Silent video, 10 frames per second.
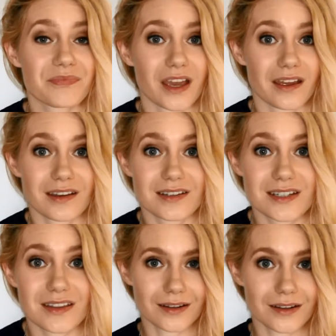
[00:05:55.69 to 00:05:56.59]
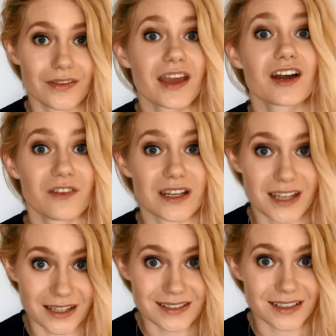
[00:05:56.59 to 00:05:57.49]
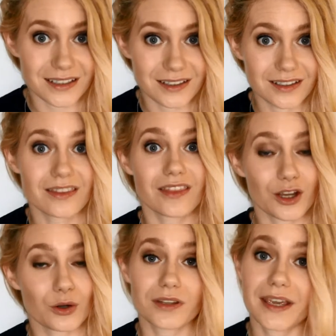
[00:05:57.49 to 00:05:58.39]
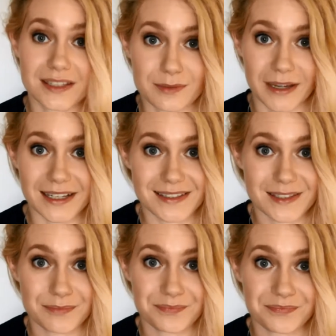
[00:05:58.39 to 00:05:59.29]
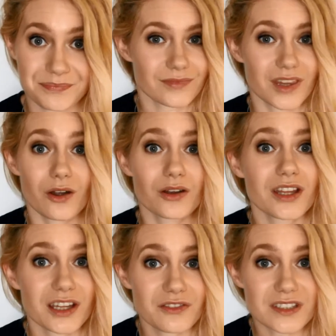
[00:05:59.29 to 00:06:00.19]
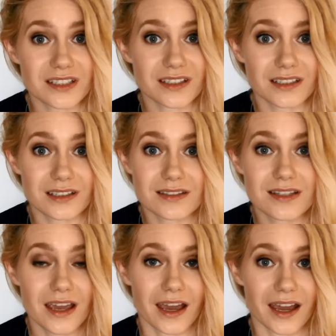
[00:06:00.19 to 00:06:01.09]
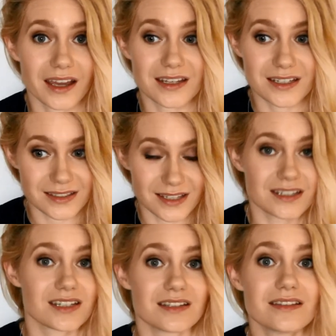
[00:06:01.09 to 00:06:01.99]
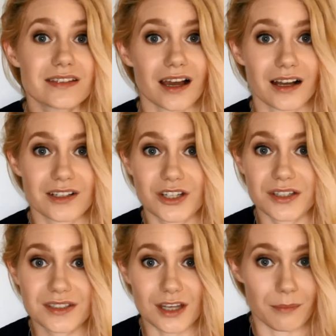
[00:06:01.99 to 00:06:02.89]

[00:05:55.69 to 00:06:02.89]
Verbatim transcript: and they are fantastic. They're called Headspace. Their online facilities and centres are just